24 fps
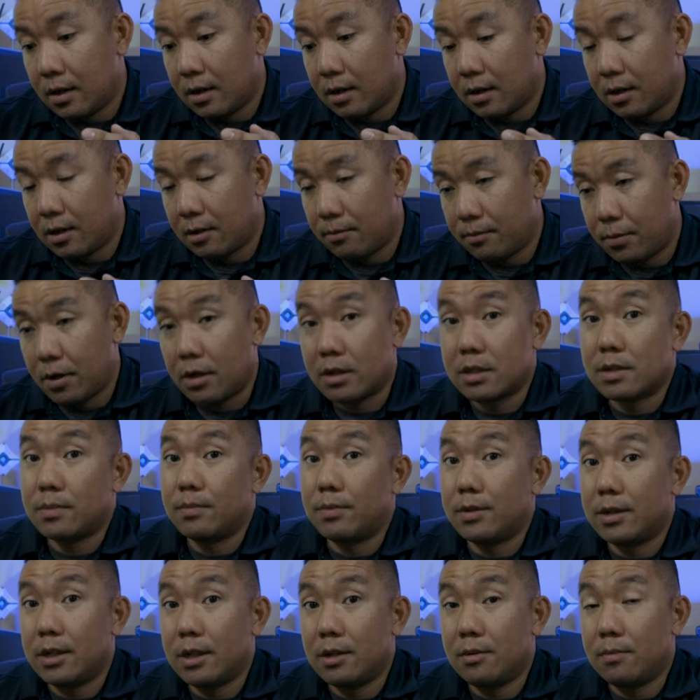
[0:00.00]
and
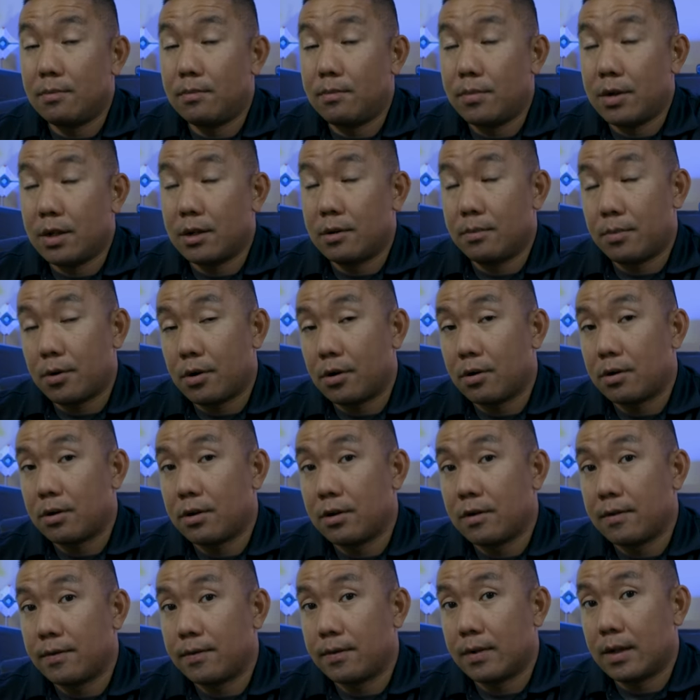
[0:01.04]
possibly been a part
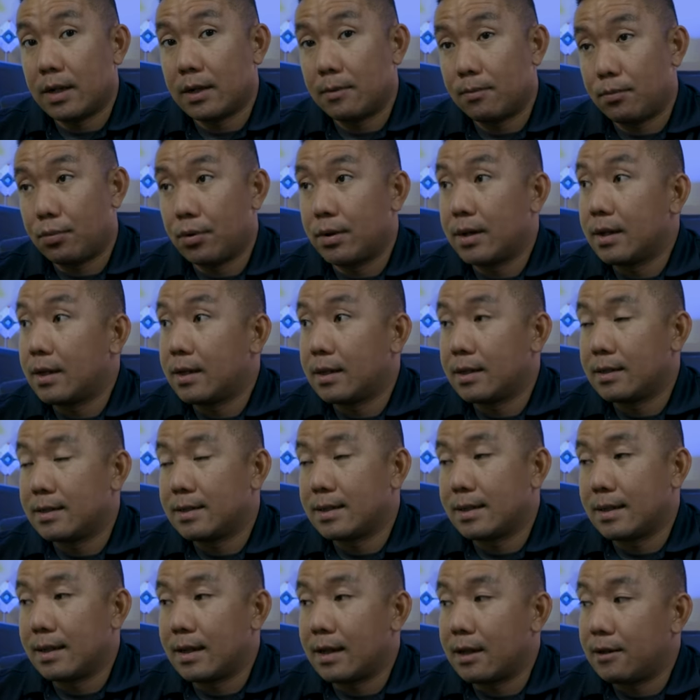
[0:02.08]
of, like, bringing it
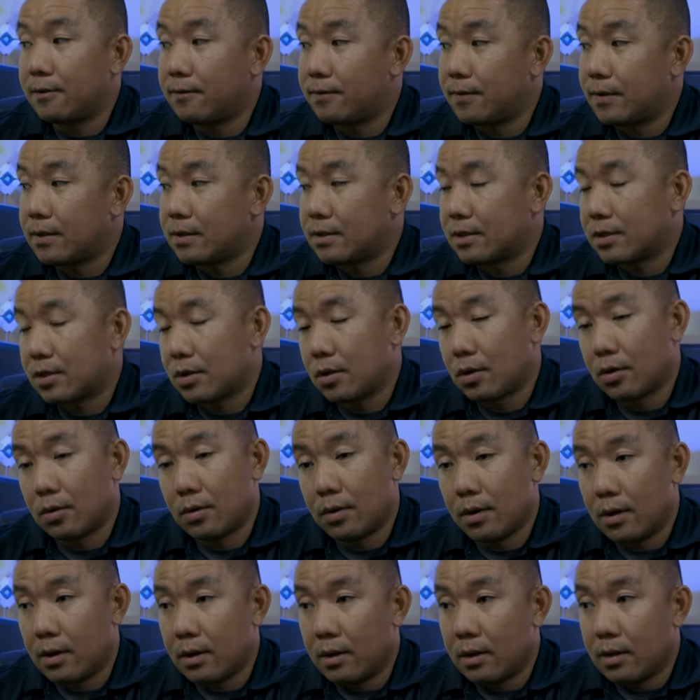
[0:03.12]
to life. And
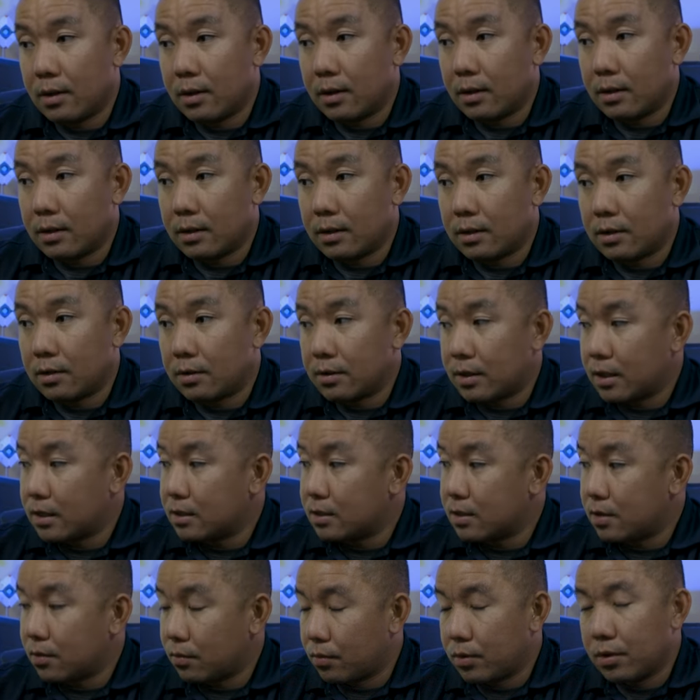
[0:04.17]
so
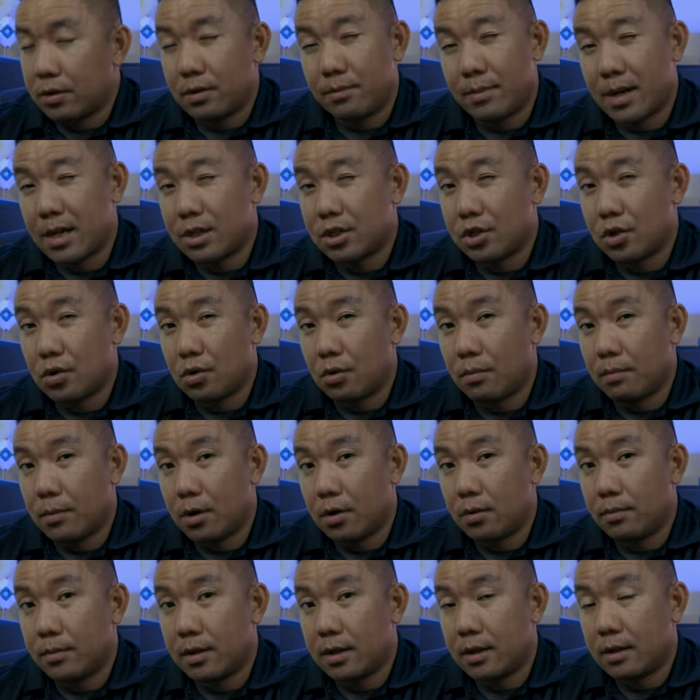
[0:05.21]
that's a really magical
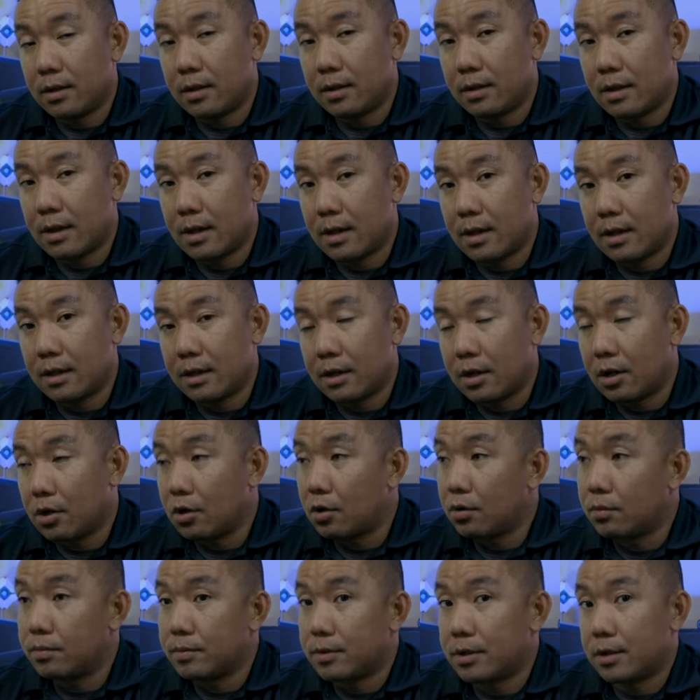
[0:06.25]
moment that I
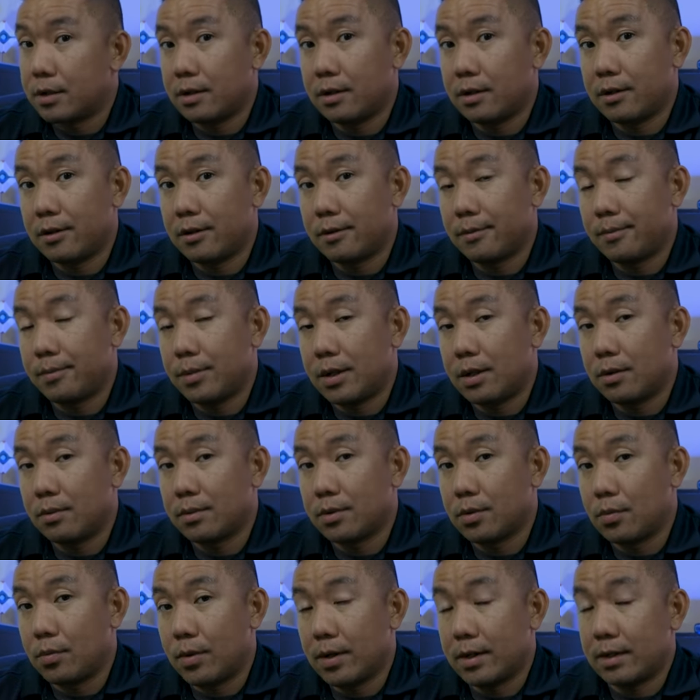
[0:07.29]
hope to be
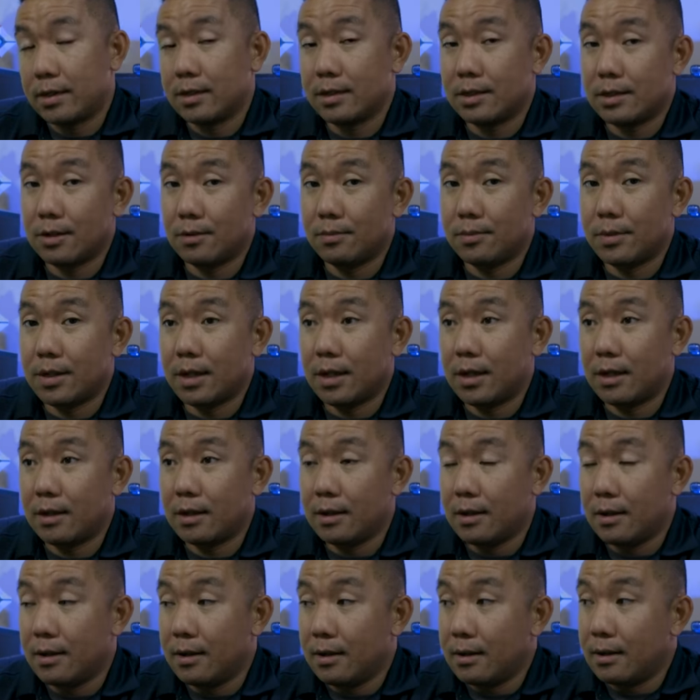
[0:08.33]
able to witness someday.
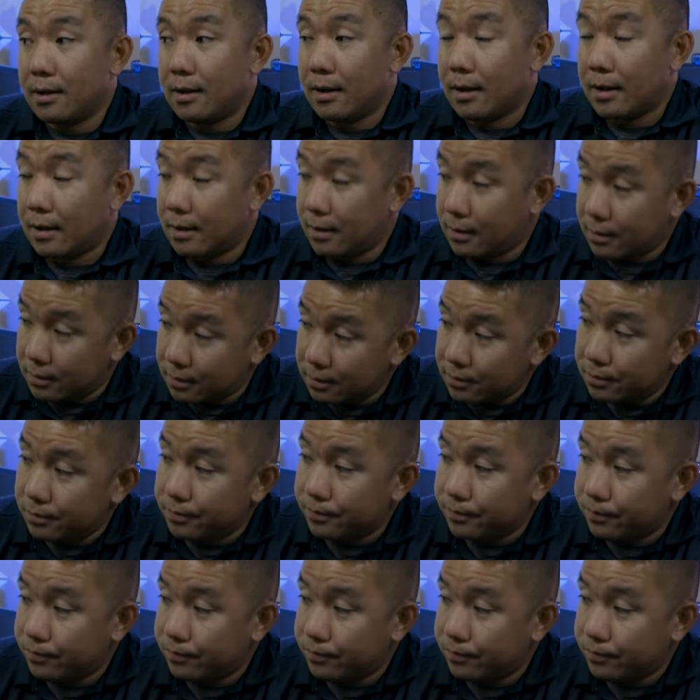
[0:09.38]
And